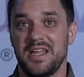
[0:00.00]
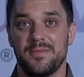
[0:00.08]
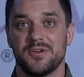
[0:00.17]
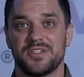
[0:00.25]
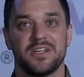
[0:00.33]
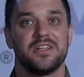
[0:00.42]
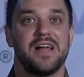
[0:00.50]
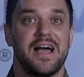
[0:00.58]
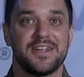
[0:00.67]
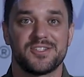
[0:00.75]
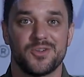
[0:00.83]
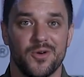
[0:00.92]
neighbors in
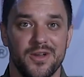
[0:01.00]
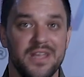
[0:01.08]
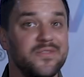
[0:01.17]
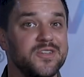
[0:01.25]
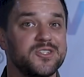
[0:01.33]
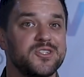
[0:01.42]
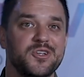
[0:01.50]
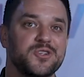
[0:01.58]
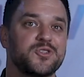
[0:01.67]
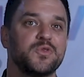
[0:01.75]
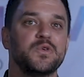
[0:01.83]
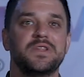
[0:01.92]
class or even your
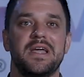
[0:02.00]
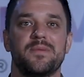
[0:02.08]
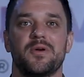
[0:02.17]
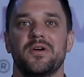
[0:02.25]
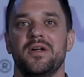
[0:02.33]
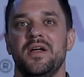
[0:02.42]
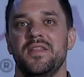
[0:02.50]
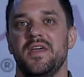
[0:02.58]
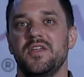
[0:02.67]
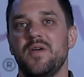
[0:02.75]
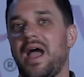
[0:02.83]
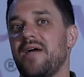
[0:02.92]
school neighbor
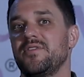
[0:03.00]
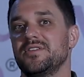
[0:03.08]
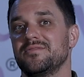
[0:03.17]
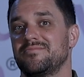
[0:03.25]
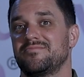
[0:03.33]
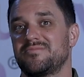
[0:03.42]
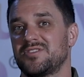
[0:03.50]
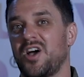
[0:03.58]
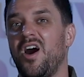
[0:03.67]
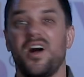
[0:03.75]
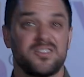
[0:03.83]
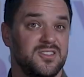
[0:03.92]
that you haven't
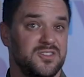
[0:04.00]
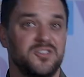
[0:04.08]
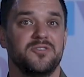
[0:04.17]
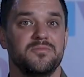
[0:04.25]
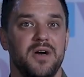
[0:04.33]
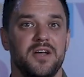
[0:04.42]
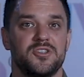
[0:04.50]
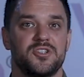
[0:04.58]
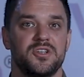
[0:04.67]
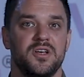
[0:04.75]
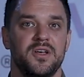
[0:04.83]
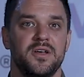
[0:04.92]
talked to
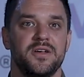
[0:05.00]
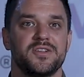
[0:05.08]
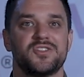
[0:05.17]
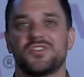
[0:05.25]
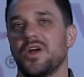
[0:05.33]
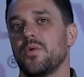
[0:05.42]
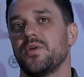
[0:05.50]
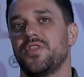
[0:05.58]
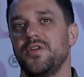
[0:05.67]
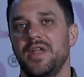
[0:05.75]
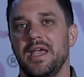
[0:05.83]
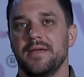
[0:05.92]
much. Start with
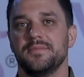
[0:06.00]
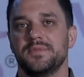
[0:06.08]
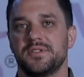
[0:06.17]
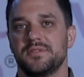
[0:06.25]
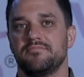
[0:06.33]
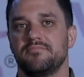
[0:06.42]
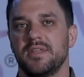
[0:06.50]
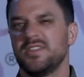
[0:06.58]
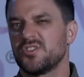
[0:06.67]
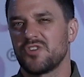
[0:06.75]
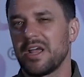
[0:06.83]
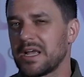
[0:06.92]
their names, then
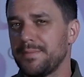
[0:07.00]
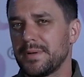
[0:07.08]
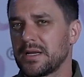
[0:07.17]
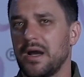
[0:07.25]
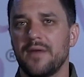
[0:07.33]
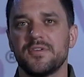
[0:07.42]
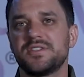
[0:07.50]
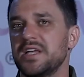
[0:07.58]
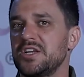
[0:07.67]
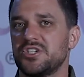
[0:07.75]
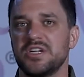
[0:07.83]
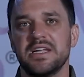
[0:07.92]
strike up a
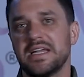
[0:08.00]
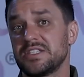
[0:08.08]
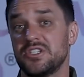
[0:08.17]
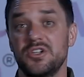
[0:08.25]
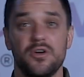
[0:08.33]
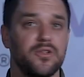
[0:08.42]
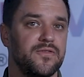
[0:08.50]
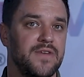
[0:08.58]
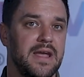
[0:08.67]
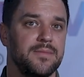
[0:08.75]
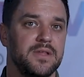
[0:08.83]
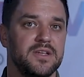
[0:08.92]
conversation and get to know their
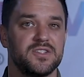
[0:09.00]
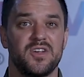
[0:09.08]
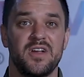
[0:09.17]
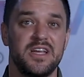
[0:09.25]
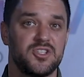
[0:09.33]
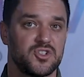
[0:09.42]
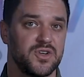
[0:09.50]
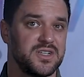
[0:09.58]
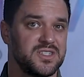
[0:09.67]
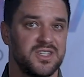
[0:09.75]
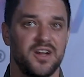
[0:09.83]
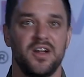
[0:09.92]
families, their
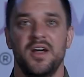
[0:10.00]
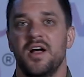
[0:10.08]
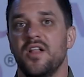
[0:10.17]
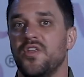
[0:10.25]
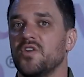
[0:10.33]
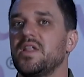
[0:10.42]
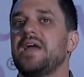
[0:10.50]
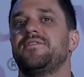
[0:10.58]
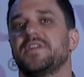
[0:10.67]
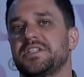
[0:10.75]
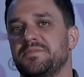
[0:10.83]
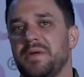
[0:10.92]
interests, their
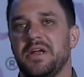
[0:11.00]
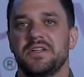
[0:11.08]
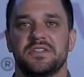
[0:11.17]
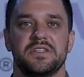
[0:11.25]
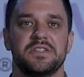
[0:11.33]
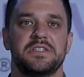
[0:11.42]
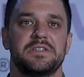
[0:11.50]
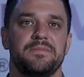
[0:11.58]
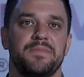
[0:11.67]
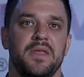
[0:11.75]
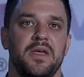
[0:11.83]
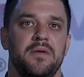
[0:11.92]
life experiences.
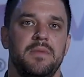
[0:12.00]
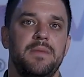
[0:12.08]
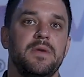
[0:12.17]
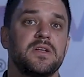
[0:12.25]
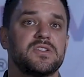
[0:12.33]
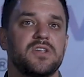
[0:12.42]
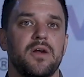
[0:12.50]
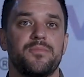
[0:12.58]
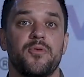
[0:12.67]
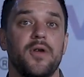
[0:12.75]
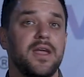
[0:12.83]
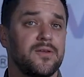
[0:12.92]
Maybe you can start
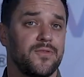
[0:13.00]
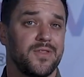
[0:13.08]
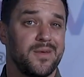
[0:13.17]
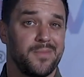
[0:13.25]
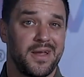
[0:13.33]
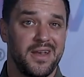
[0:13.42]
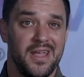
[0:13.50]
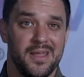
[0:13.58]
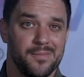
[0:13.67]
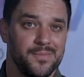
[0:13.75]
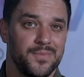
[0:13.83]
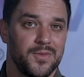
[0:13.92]
praying for them by
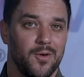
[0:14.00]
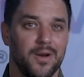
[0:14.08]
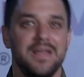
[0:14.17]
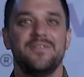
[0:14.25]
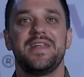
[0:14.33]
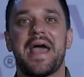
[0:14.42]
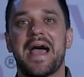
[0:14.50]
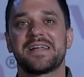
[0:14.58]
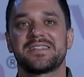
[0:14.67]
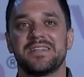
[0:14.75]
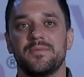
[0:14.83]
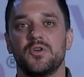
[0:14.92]
name or even
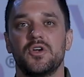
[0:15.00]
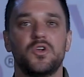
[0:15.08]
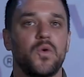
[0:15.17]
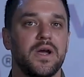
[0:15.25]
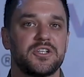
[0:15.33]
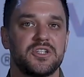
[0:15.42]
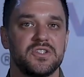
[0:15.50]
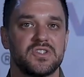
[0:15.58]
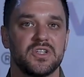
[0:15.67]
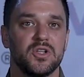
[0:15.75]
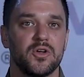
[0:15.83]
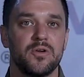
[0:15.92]
ask them good questions
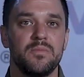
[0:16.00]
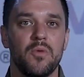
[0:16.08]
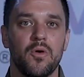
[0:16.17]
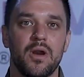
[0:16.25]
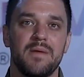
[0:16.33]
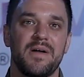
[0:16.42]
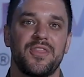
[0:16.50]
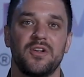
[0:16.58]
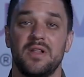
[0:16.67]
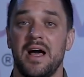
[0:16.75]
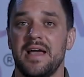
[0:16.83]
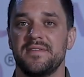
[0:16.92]
to learn more about
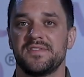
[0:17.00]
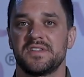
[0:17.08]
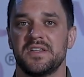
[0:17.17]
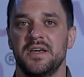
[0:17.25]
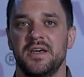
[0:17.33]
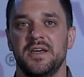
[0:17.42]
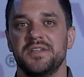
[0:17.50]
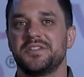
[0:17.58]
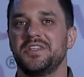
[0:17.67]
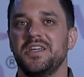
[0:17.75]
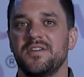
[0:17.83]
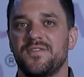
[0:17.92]
their lives.
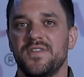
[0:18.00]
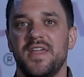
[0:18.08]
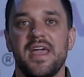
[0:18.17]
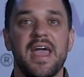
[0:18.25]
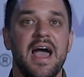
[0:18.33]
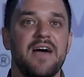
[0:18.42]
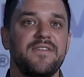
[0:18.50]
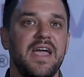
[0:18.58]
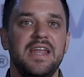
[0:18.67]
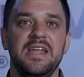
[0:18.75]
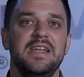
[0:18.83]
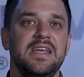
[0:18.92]
See if they have
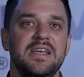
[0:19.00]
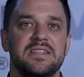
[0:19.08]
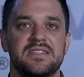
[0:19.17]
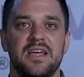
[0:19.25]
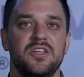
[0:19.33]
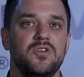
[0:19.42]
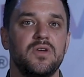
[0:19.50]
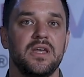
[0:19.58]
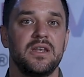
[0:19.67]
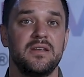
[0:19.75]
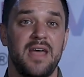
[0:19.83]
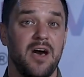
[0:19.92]
any needs that you
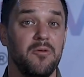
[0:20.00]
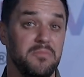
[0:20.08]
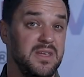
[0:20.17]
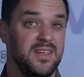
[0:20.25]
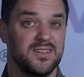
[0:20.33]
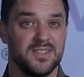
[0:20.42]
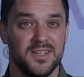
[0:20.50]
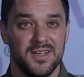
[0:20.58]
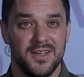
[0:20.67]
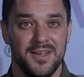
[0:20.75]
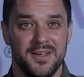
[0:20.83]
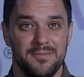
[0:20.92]
can help meet.
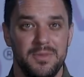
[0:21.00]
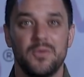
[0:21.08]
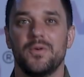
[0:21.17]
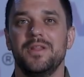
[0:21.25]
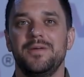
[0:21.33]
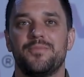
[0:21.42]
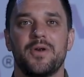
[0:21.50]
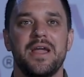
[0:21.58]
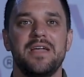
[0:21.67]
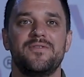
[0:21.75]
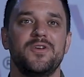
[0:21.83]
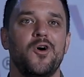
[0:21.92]
Be really
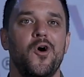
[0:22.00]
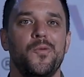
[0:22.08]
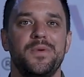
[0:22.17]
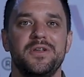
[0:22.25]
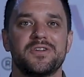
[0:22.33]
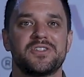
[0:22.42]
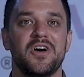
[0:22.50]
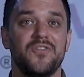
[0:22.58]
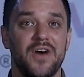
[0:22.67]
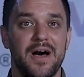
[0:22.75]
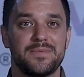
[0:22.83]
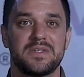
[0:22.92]
brave and open yourself
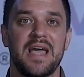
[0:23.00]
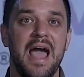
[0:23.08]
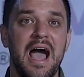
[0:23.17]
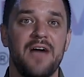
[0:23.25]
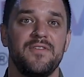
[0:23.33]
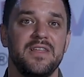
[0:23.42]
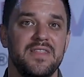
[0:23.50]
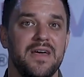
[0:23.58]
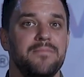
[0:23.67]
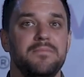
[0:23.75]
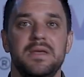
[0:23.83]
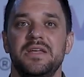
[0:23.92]
up to having
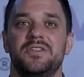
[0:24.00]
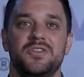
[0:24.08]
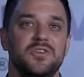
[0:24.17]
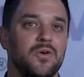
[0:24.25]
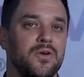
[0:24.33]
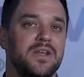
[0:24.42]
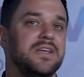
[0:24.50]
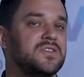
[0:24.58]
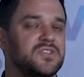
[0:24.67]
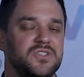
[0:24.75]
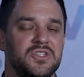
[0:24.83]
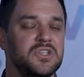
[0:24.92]
them meet your
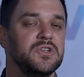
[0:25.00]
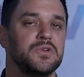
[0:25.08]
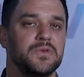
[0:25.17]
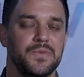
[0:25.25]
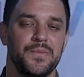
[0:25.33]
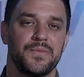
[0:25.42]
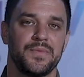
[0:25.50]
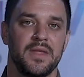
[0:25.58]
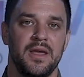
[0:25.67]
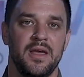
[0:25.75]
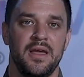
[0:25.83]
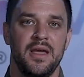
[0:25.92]
needs too.
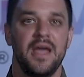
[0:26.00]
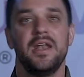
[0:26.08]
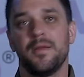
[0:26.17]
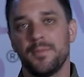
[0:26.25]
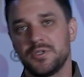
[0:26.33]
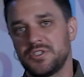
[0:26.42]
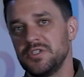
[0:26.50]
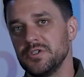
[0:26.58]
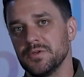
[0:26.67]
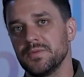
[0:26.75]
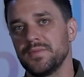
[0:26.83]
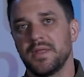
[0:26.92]
And number two,